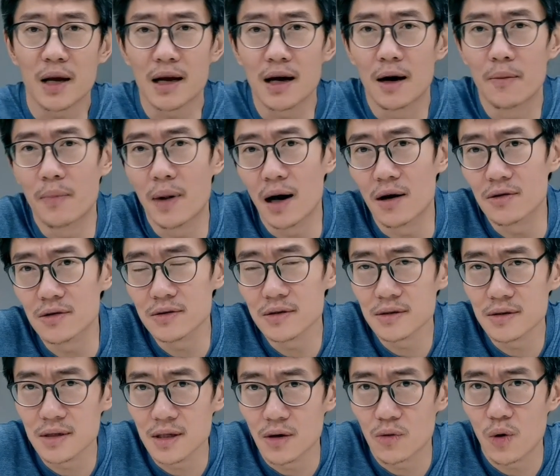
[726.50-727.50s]
about
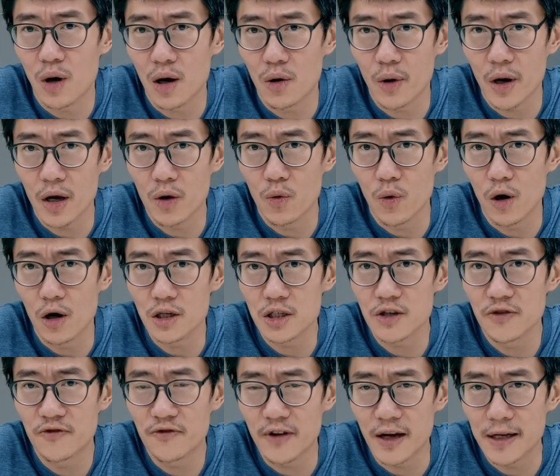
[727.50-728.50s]
the Huawei Watch
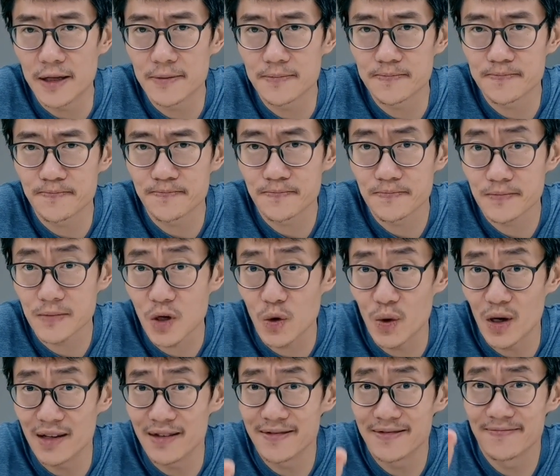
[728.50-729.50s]
Fit?
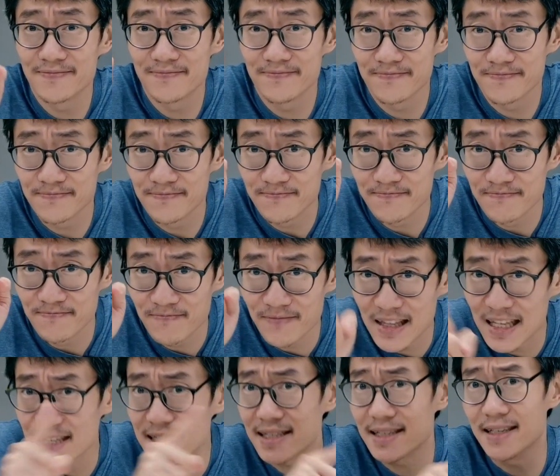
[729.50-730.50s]
Well,
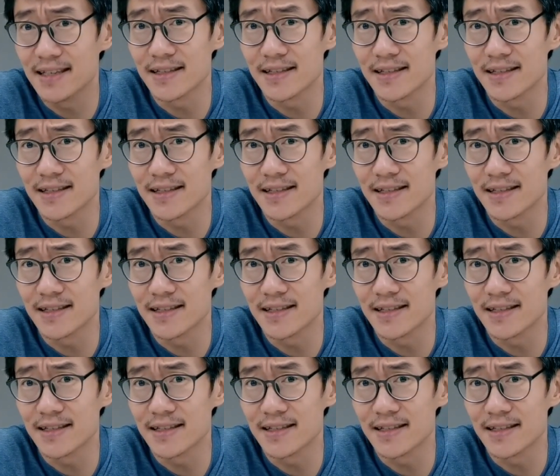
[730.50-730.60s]
this is